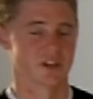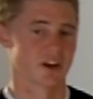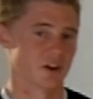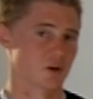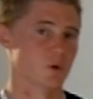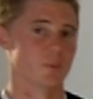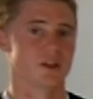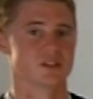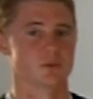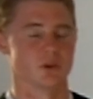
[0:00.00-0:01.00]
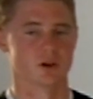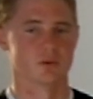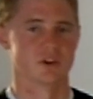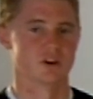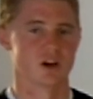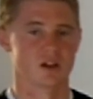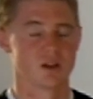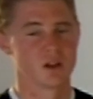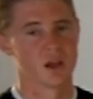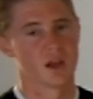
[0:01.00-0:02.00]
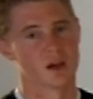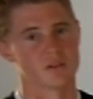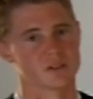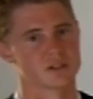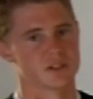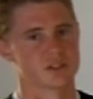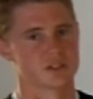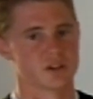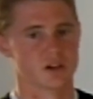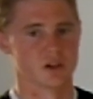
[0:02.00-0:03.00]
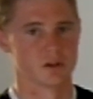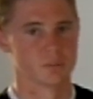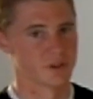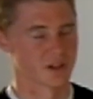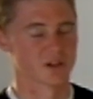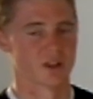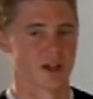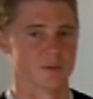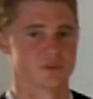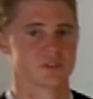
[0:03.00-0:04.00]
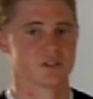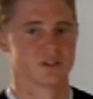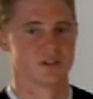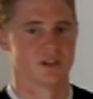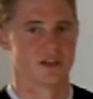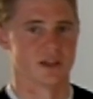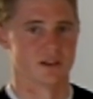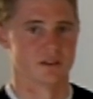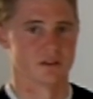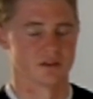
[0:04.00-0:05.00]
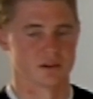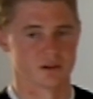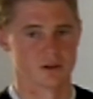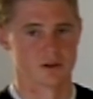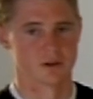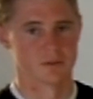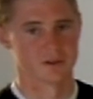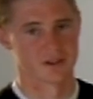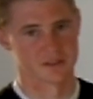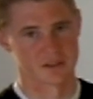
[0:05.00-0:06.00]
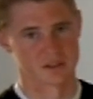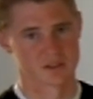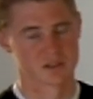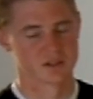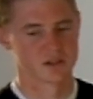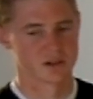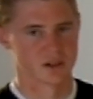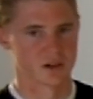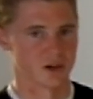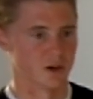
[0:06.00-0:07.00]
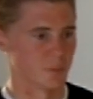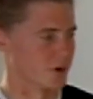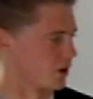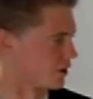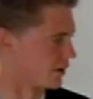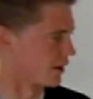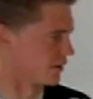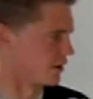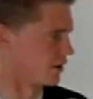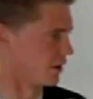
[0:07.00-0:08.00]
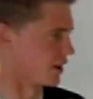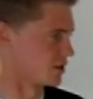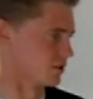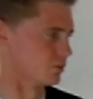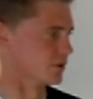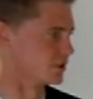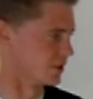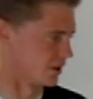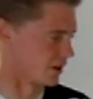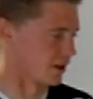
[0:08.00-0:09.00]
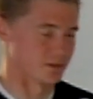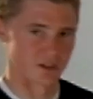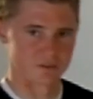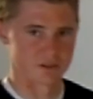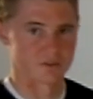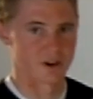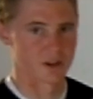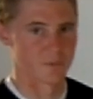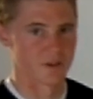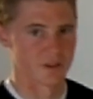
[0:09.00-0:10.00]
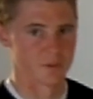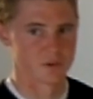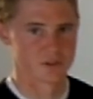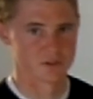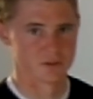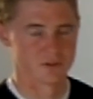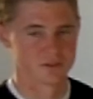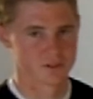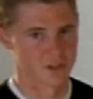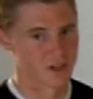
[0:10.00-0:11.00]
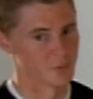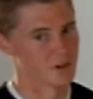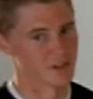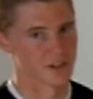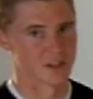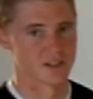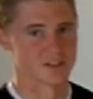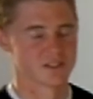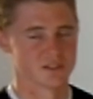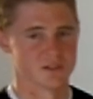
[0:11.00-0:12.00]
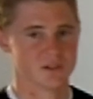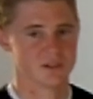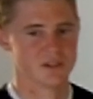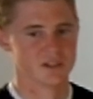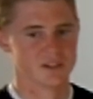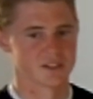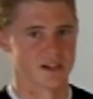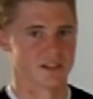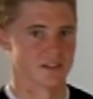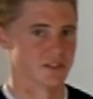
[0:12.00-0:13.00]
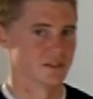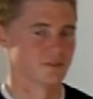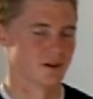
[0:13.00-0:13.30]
to carry your momentum, you know, when you're not having such big climbs and things. But all around, they're an excellent wheel set, and I would definitely recommend them to anybody getting into cycling.